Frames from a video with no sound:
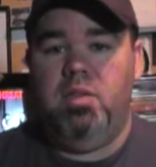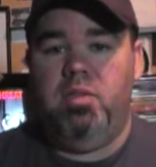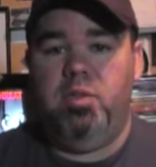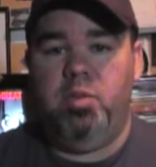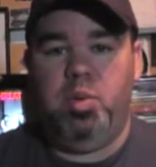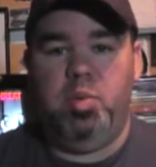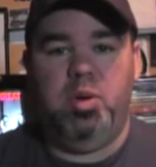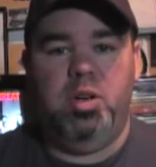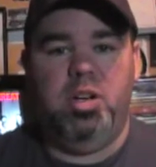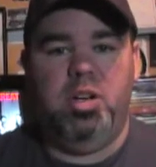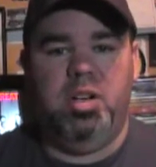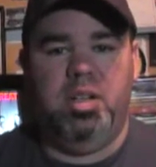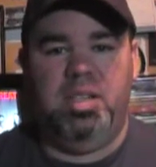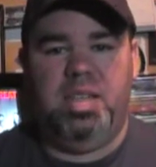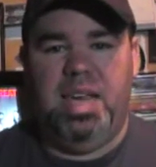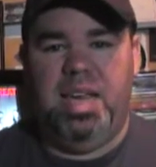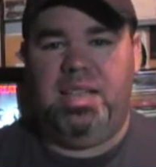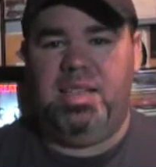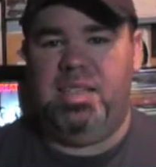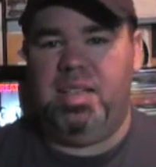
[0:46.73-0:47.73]
for people here in
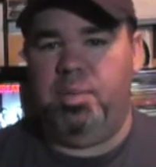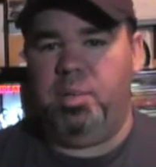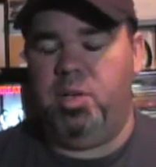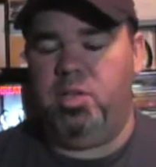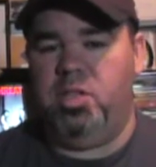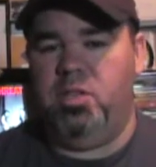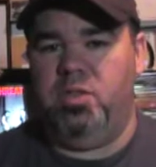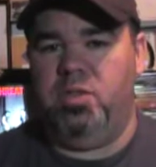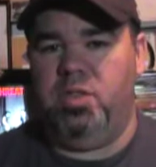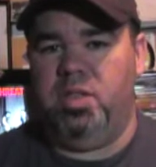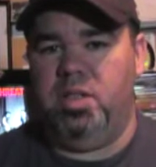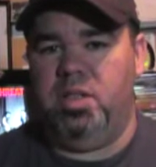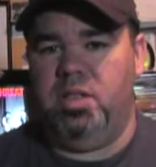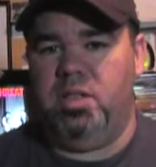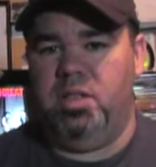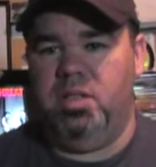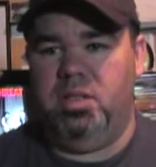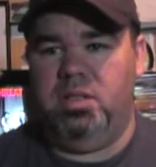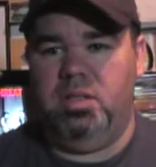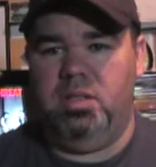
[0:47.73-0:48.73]
Texas, I'm not sure if they're,